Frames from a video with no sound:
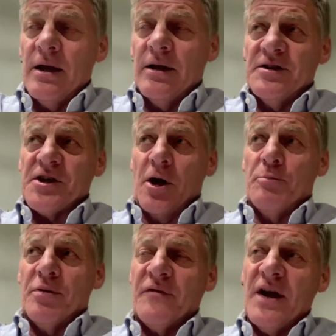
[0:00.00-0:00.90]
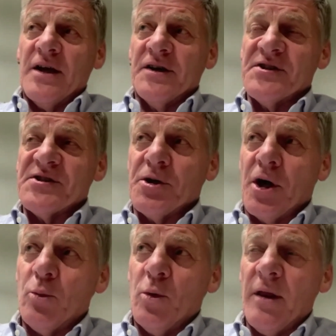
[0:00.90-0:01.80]
So profound
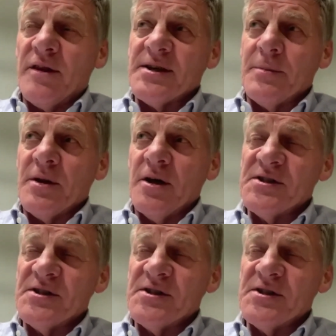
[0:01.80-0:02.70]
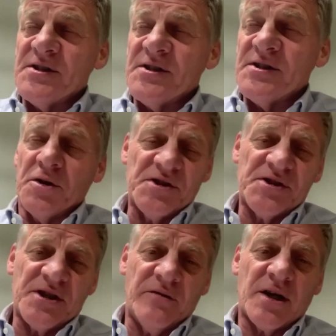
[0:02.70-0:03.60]
insight. What are some of those insights? Well, I'll
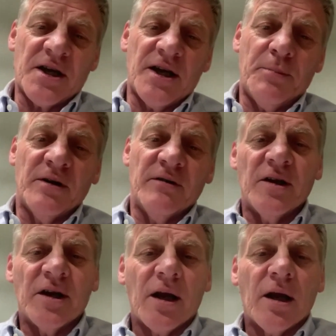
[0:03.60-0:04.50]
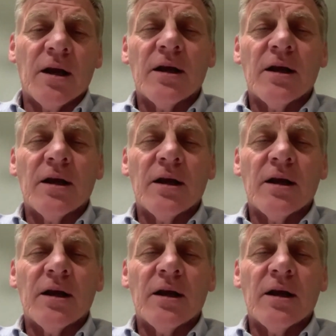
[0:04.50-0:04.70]
just give you a couple of little,